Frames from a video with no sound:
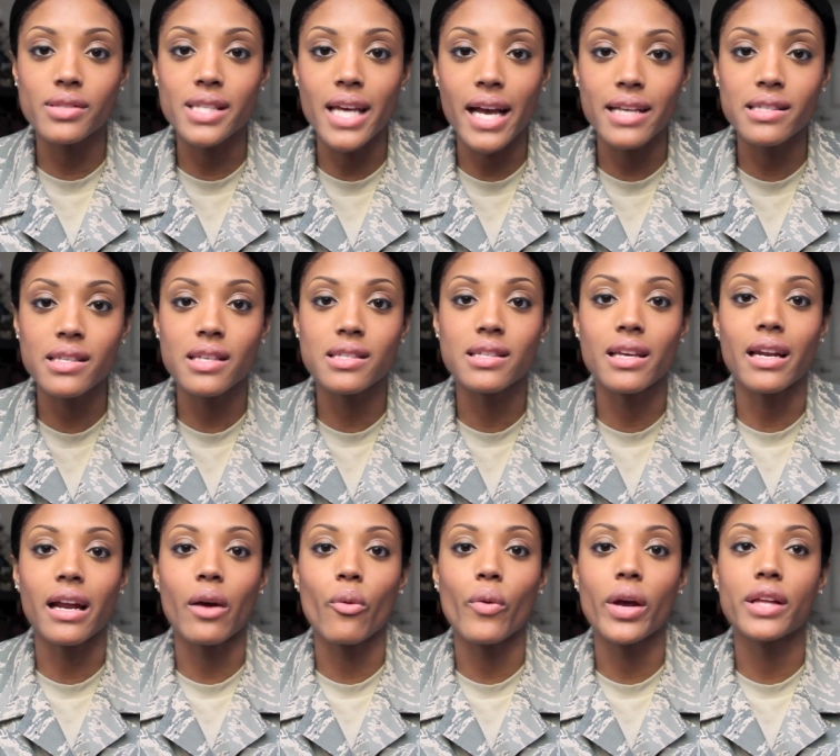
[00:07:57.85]
Texas.
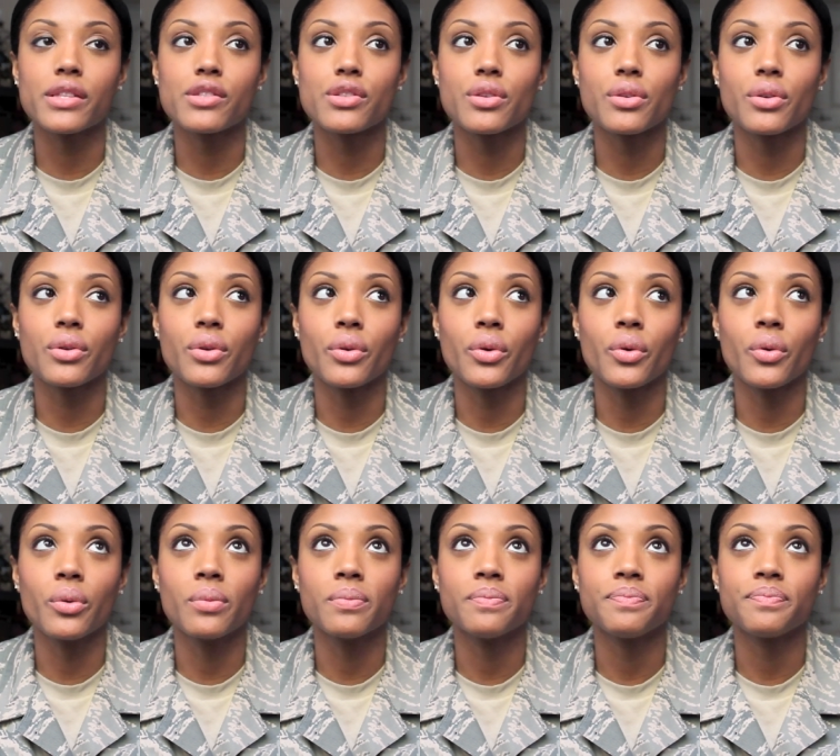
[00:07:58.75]
Then I went
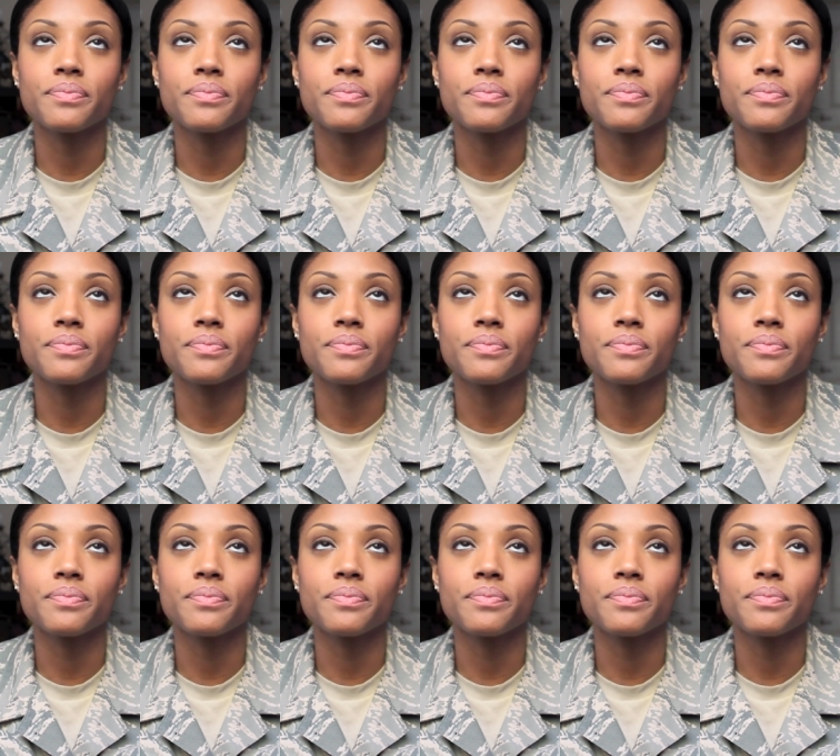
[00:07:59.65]
to